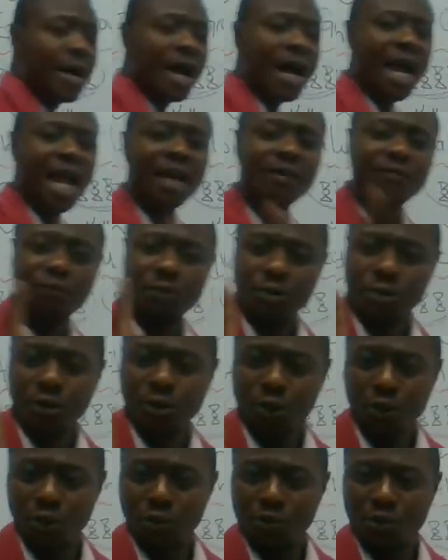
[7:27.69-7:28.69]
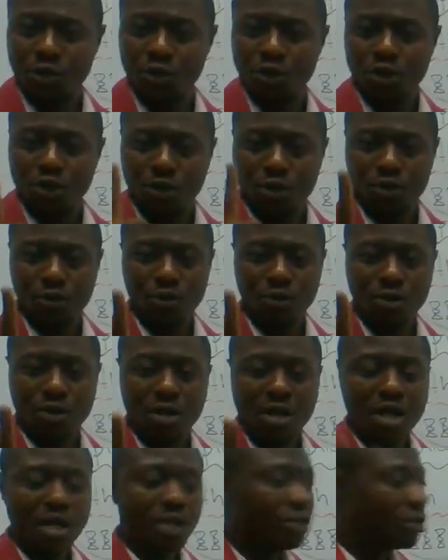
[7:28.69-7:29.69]
I have 2 groups, 2.
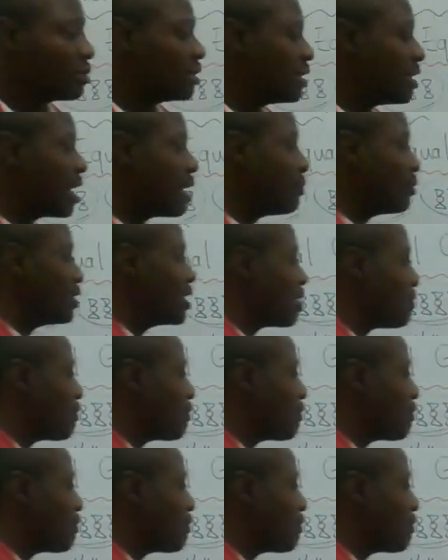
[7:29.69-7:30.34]
So the number that